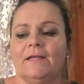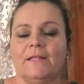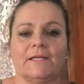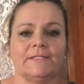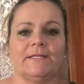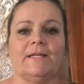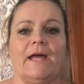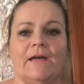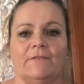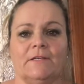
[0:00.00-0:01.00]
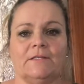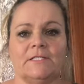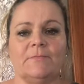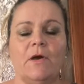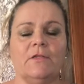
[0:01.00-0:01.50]
Like I said, I have a
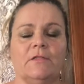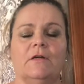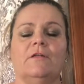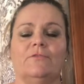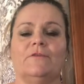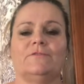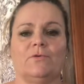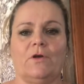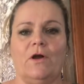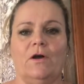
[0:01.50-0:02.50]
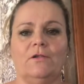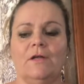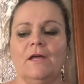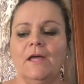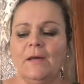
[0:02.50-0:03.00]
small thrift store haul,
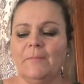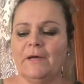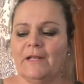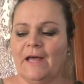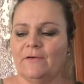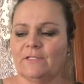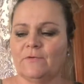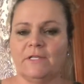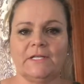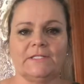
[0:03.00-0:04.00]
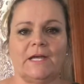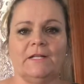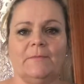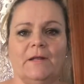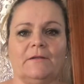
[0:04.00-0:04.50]
but I was really
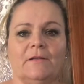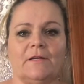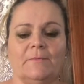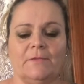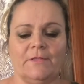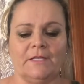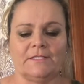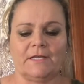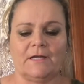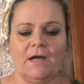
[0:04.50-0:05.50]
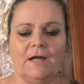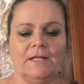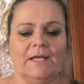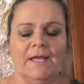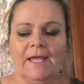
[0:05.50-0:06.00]
excited about a couple of things I got,
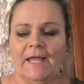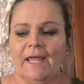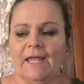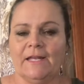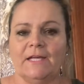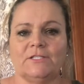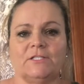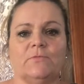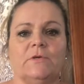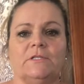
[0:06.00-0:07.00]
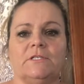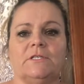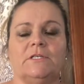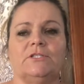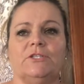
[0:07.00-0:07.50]
and I just wanted
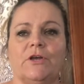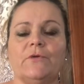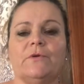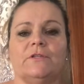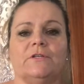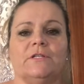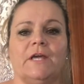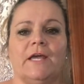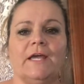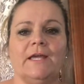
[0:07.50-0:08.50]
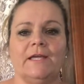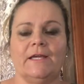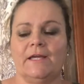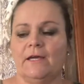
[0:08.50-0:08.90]
to share it with you today.